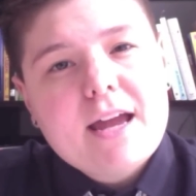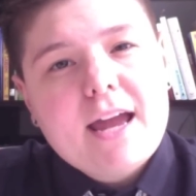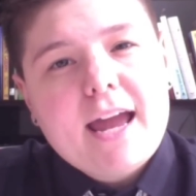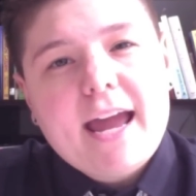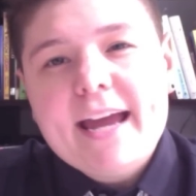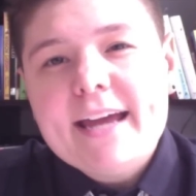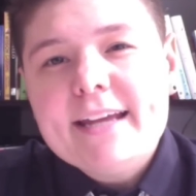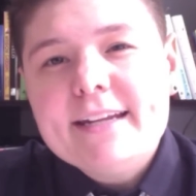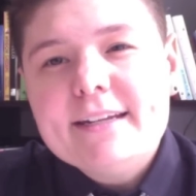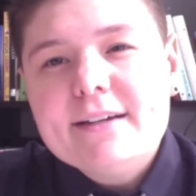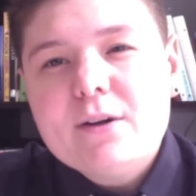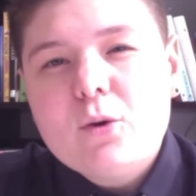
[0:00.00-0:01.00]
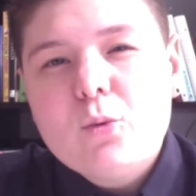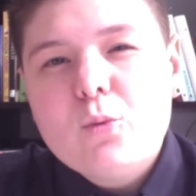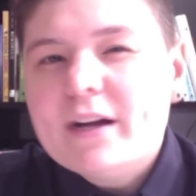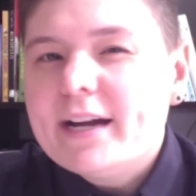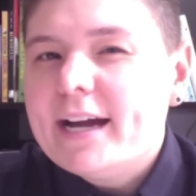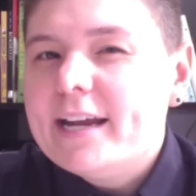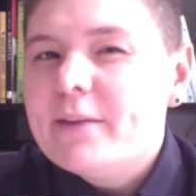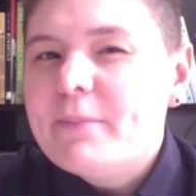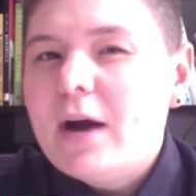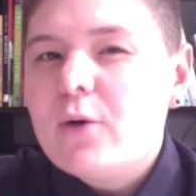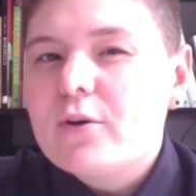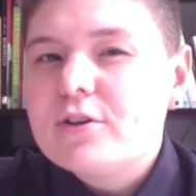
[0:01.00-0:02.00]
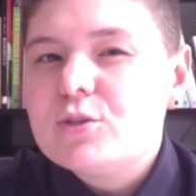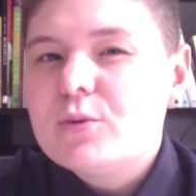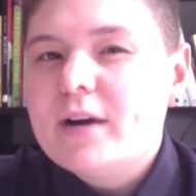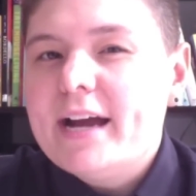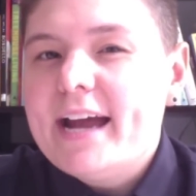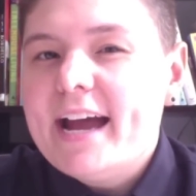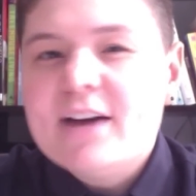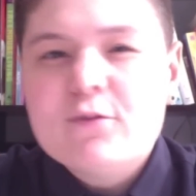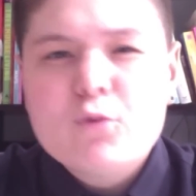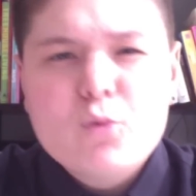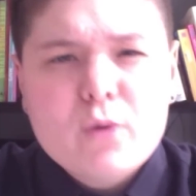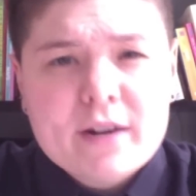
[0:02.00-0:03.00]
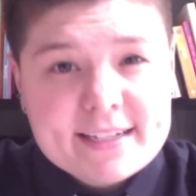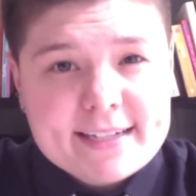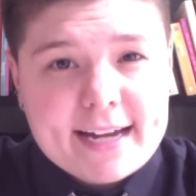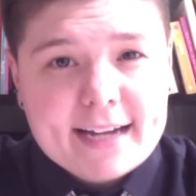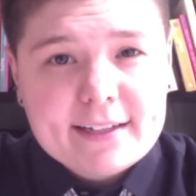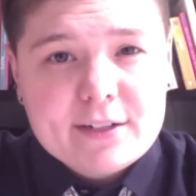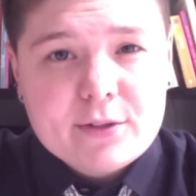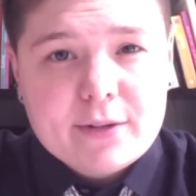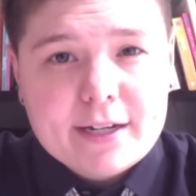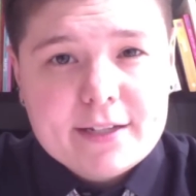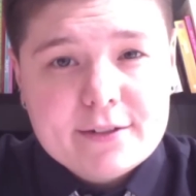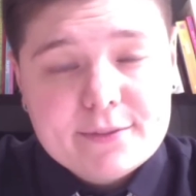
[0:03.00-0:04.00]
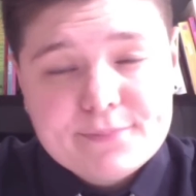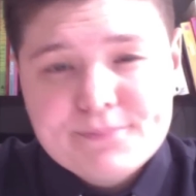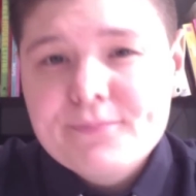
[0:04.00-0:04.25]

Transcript: and what kind of powers do I have, what exactly do I do.